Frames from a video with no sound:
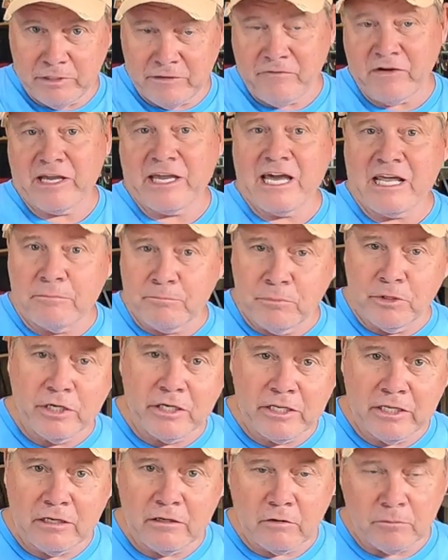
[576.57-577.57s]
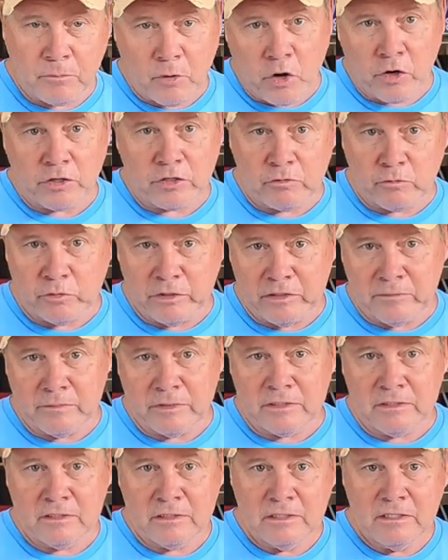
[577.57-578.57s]
But if I got a buddy or partner with
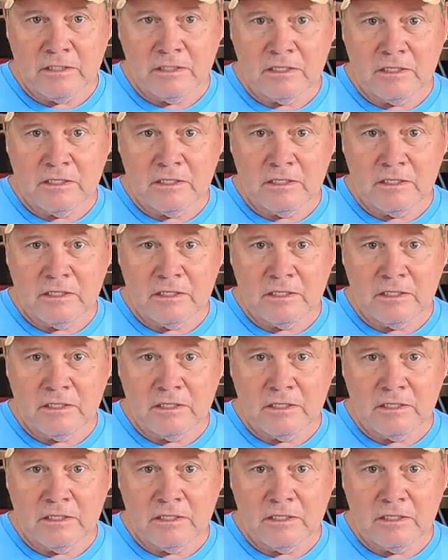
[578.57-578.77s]
me,